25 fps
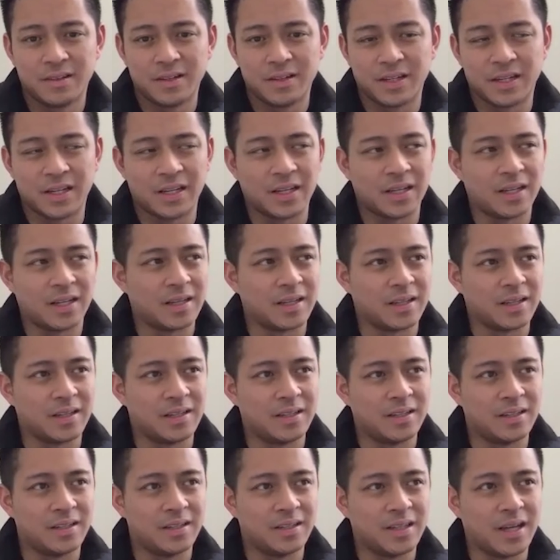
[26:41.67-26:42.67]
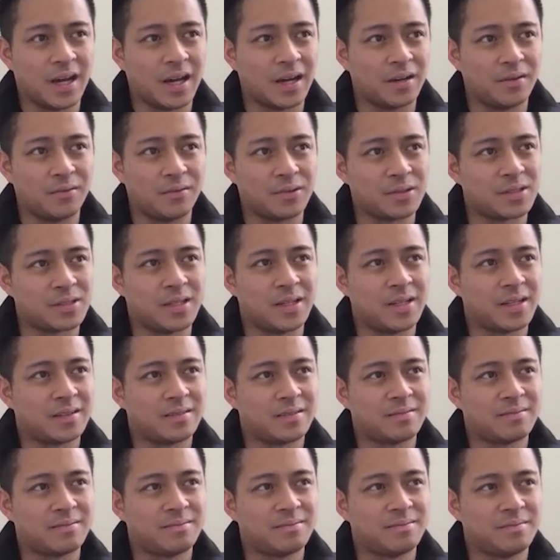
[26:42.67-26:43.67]
and yeah it was
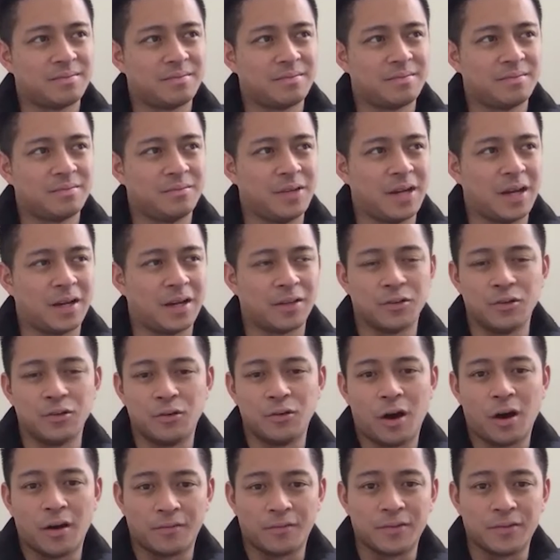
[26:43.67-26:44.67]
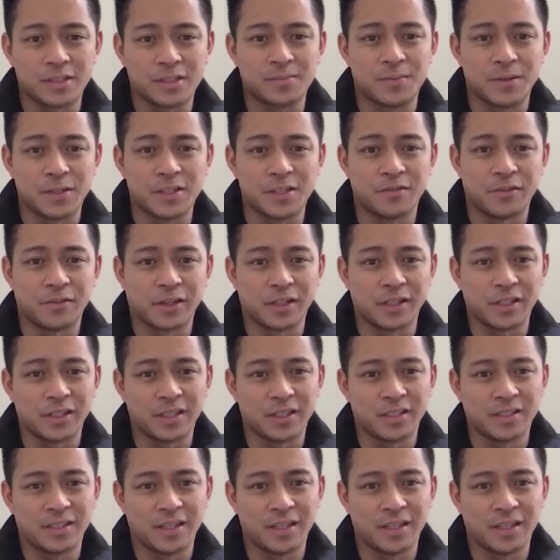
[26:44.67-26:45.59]
like we had no office specifically.